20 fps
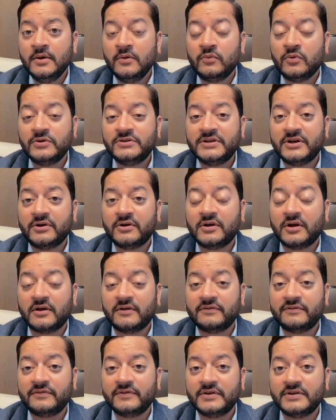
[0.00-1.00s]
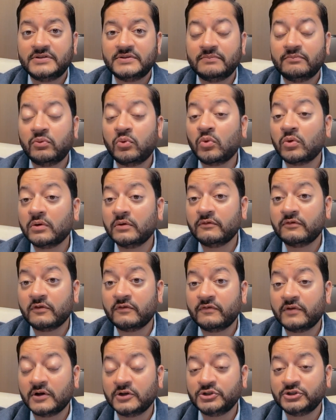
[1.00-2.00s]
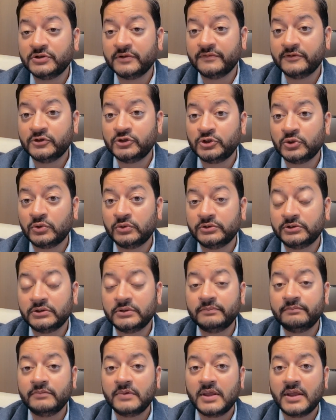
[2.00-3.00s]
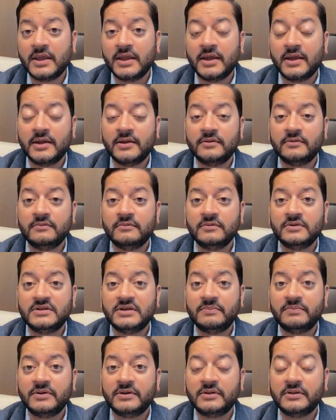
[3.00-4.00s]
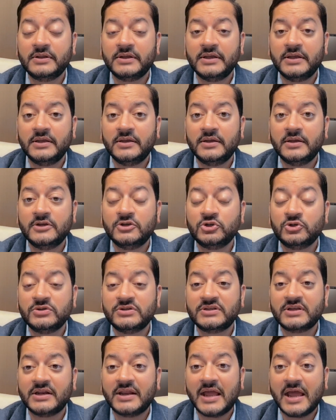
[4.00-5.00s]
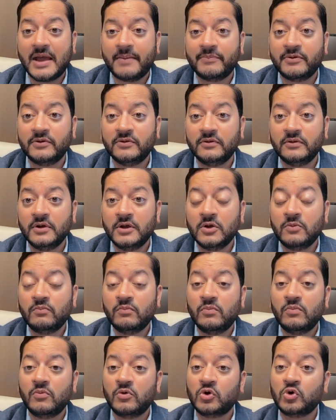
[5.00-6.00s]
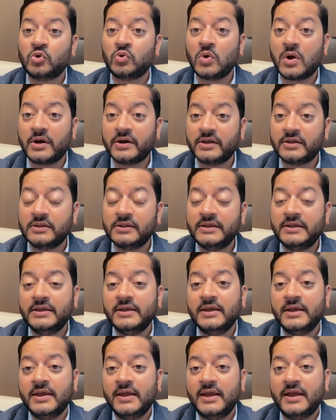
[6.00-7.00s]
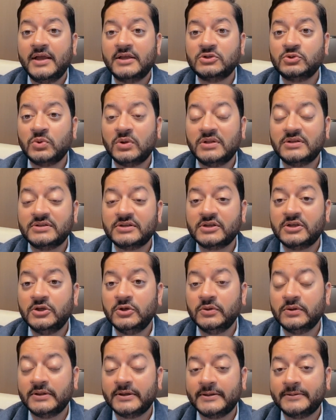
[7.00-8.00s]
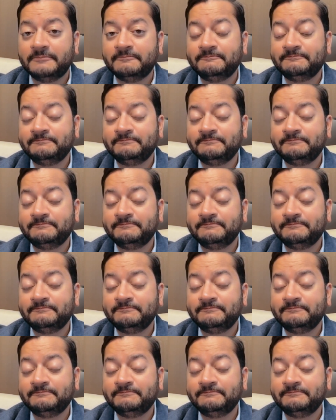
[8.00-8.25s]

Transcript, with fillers: Rotator cuff is important for function of the shoulder and typically injuries can happen chronically as well as acutely.